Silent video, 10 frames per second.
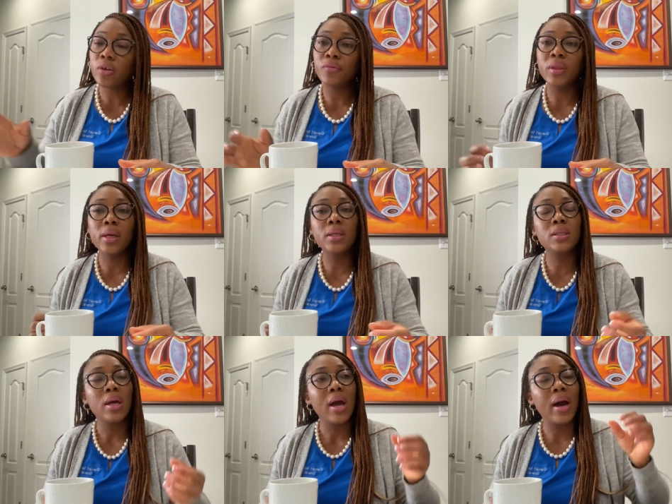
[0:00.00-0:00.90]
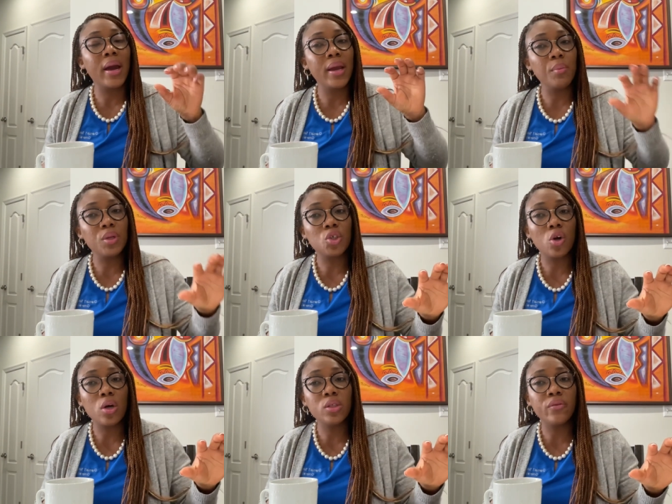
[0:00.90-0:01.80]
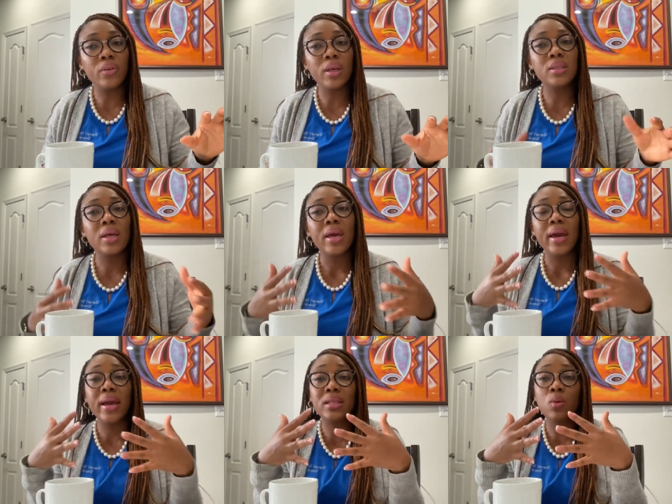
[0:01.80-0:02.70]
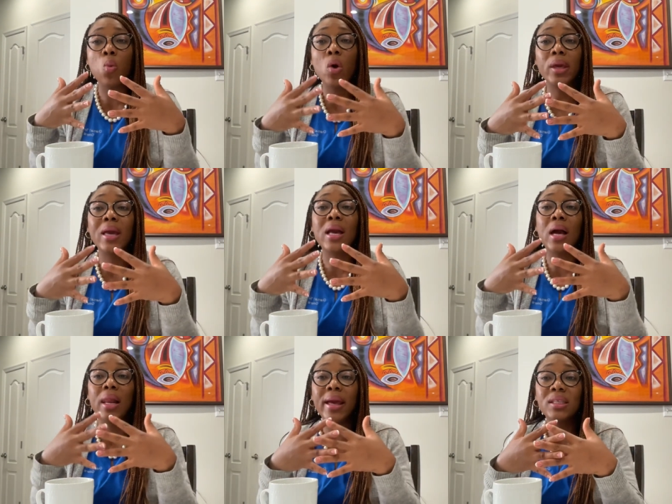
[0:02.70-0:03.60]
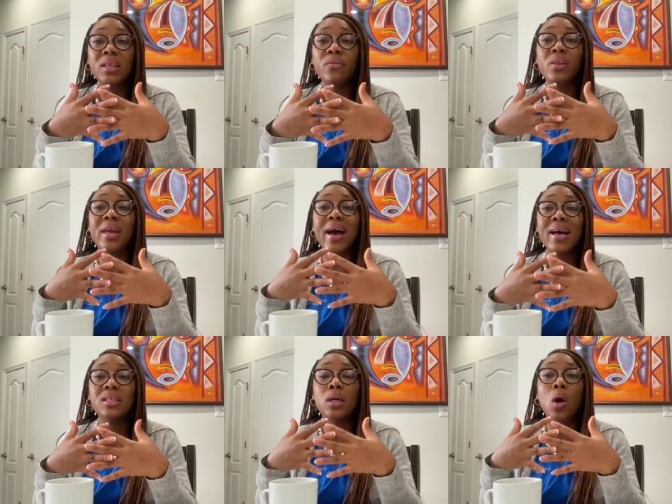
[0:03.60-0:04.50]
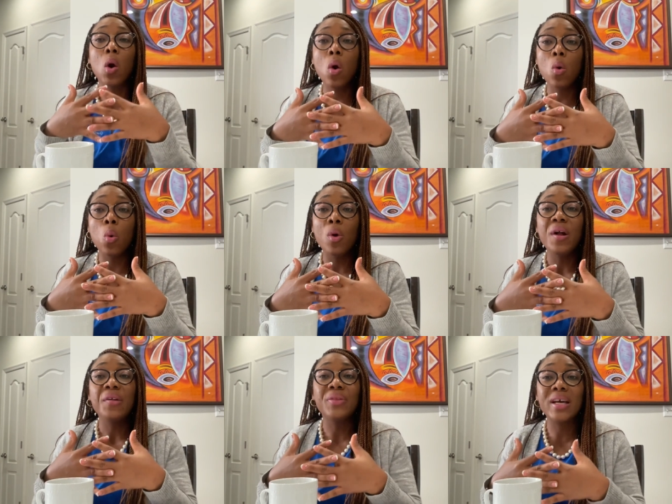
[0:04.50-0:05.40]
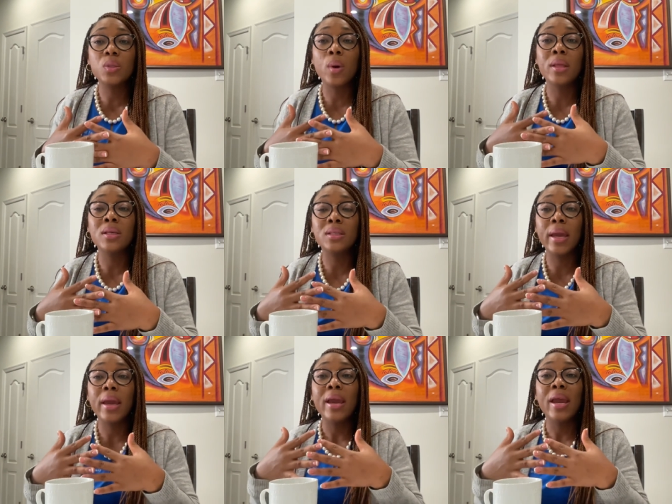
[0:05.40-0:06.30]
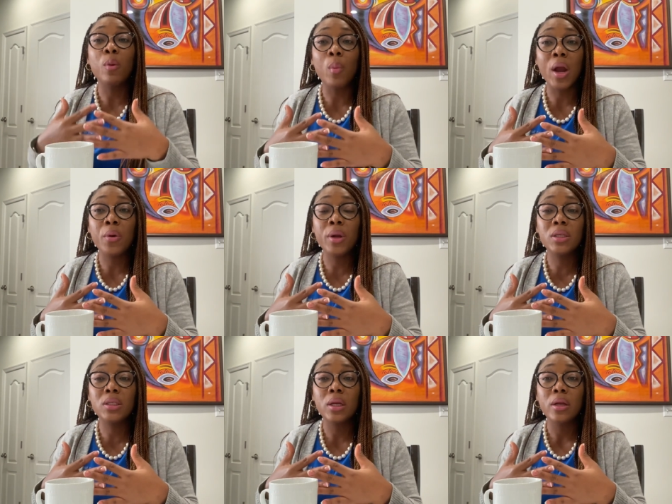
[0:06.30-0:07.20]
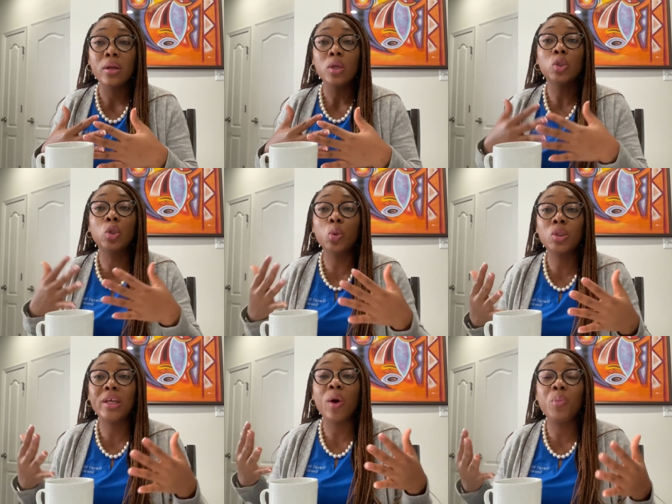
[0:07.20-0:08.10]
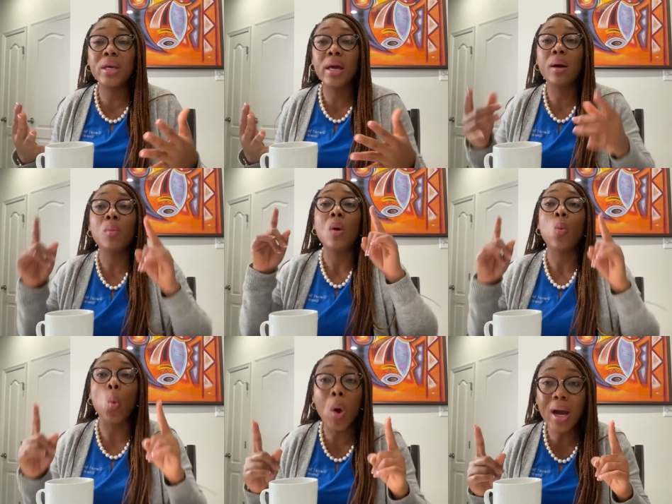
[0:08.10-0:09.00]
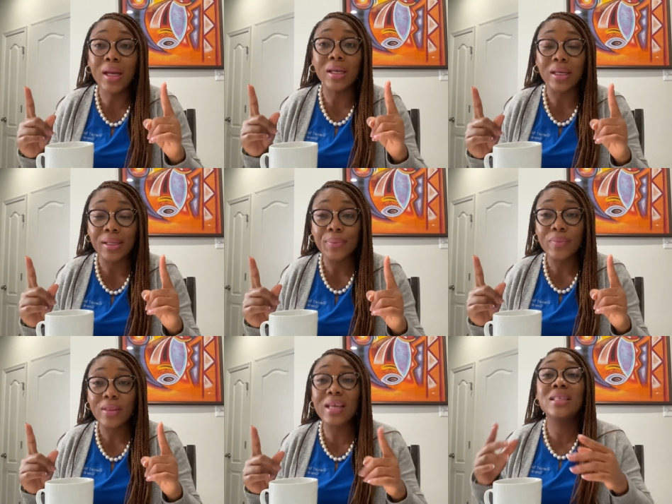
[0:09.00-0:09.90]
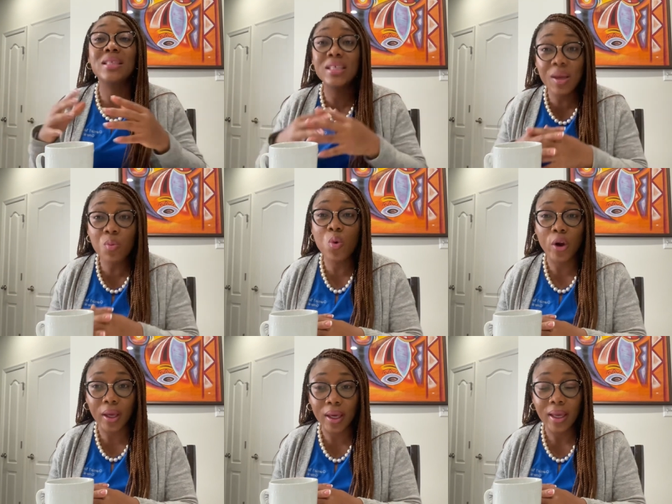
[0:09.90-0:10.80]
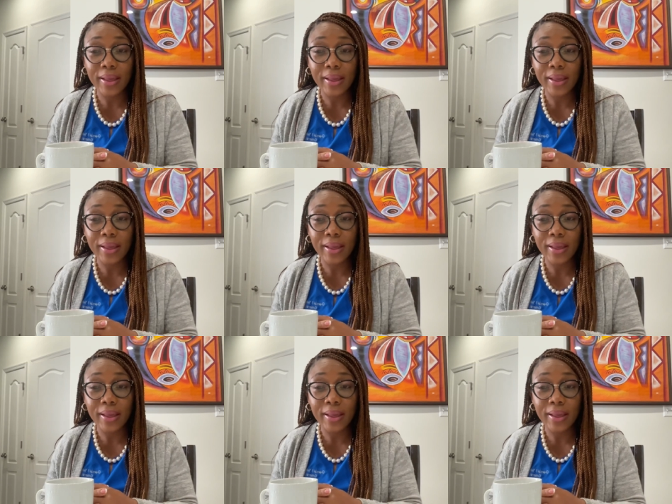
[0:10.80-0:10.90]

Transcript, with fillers: of this, I am in charge of this. It's working collectively as a whole. That's why they say in marriage, two shall become one. It's teamwork.